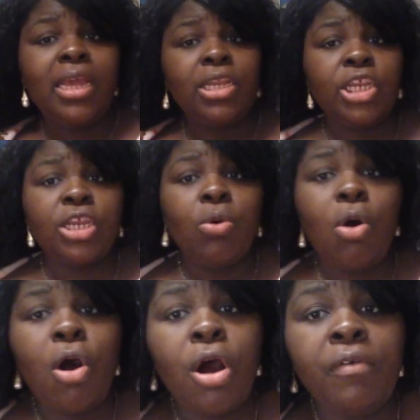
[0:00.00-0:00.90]
it can
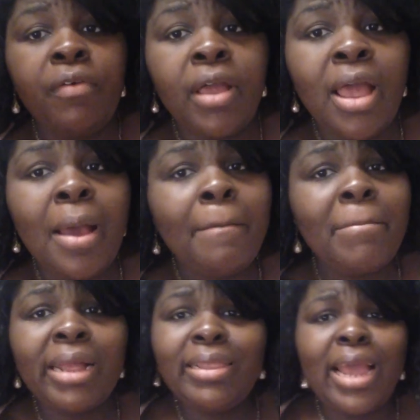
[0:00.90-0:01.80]
show off
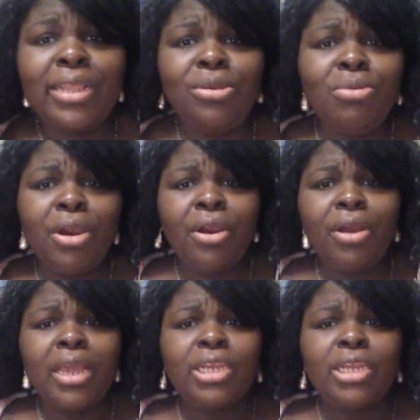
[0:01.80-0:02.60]
my tattoo, girl.